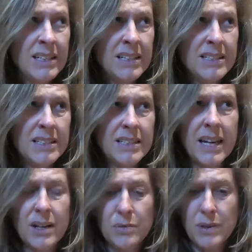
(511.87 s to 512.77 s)

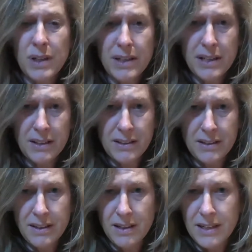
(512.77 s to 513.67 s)
scared we're not going to get
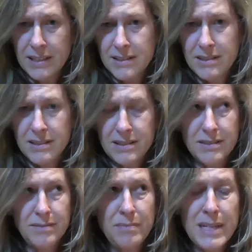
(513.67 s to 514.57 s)
our next
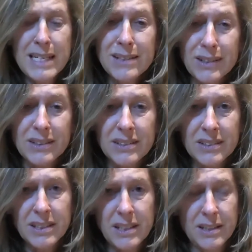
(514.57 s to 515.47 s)
meal.
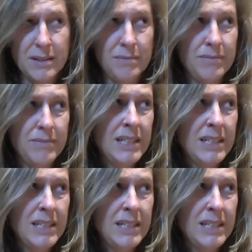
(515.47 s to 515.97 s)
Some